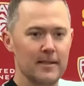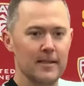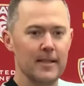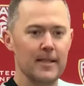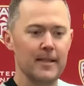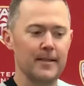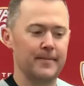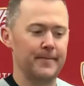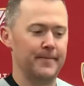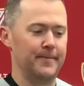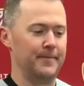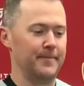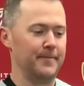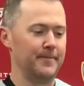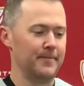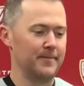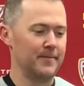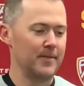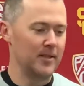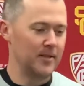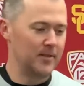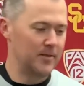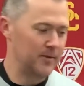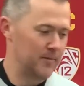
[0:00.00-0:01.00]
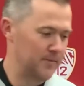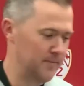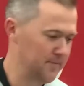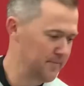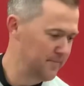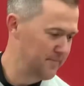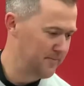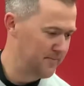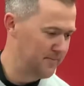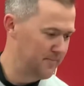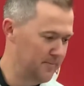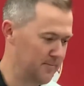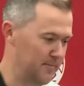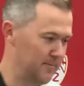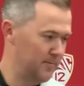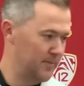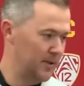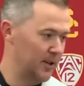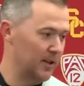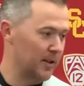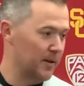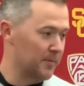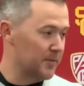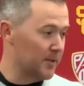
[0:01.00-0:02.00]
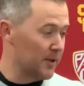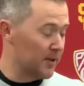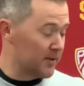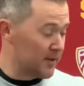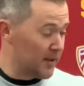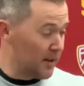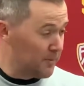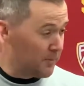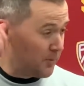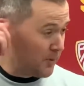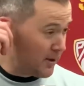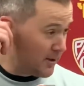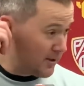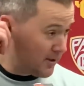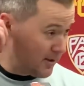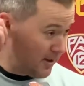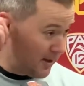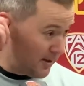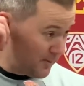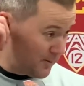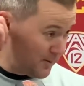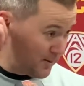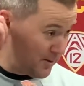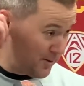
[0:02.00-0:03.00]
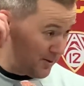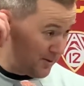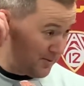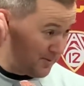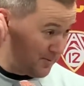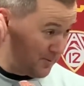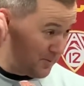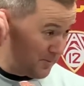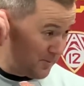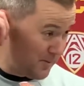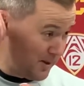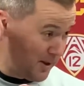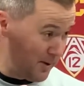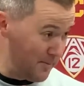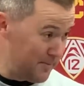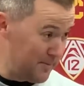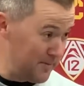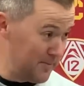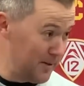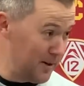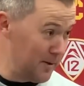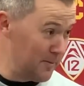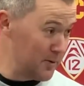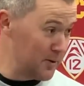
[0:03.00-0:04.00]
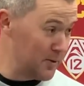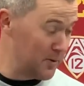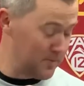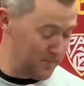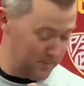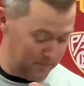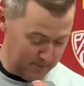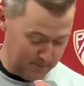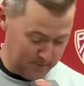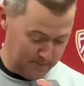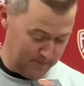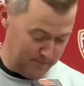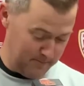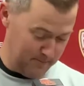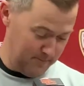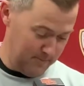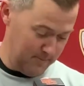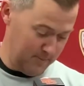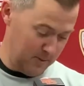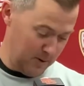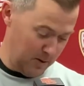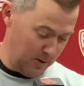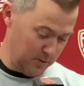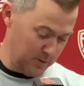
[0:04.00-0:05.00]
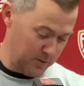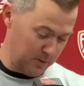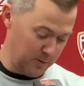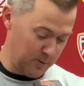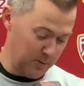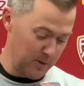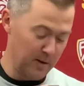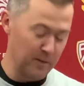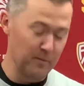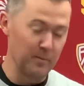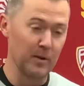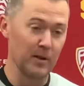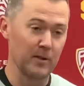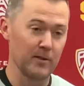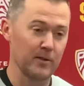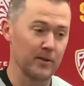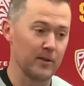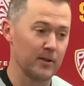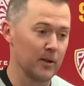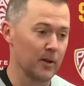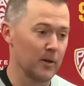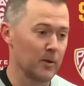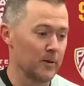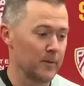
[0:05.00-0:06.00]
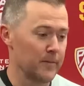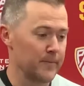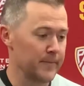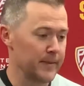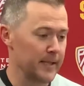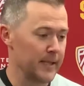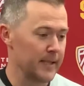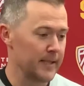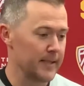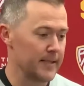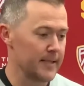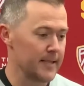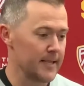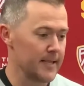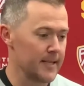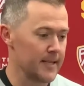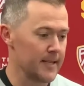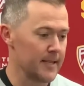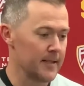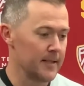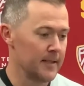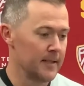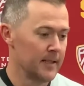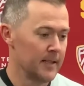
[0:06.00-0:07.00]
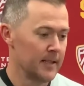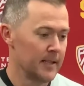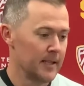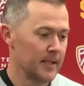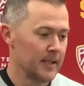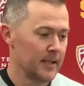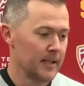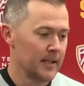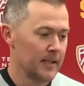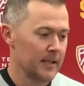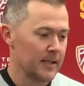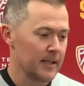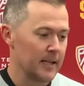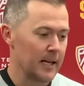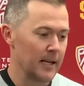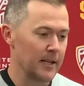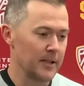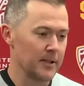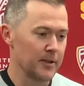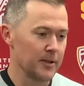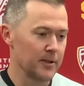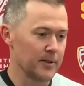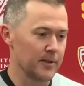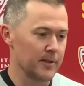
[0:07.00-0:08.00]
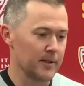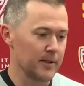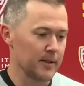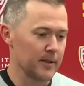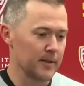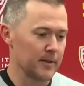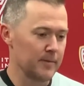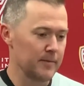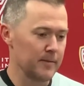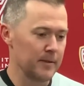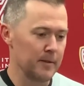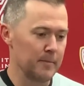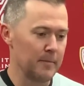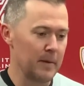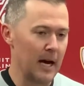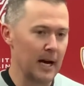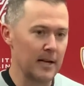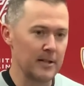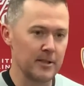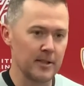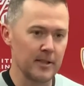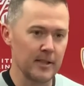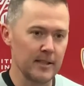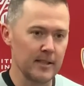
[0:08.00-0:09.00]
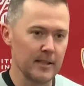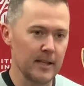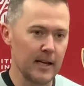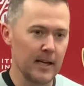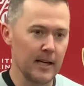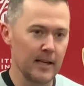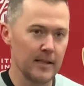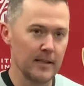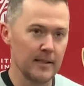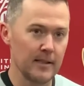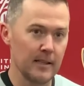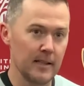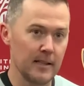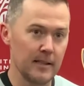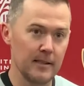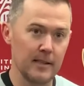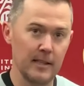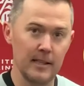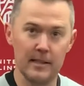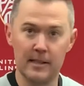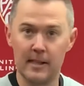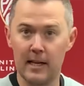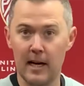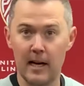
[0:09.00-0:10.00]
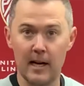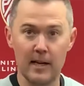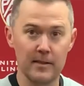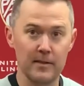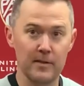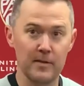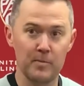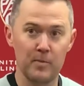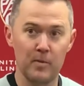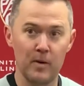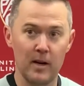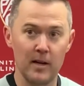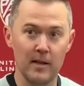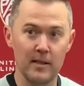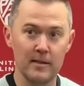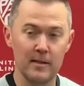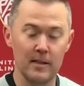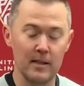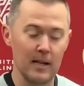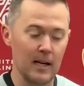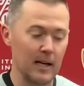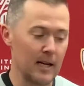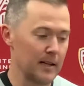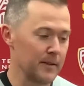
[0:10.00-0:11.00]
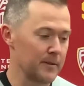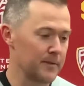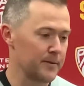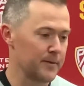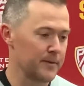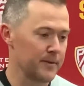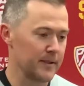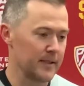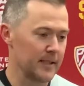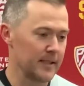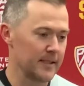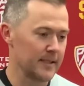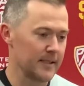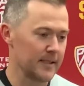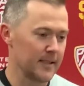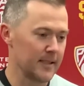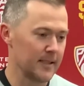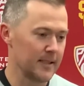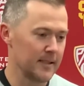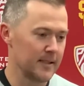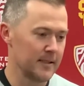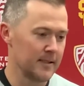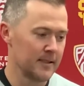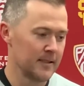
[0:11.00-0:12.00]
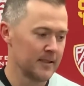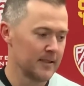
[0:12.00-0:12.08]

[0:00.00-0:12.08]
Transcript: that. It's, sitting up there at that press conference, almost, almost 12 months ago, and uh, kind of just uh, imagining that, and, and, these guys have brought it to life. And uh,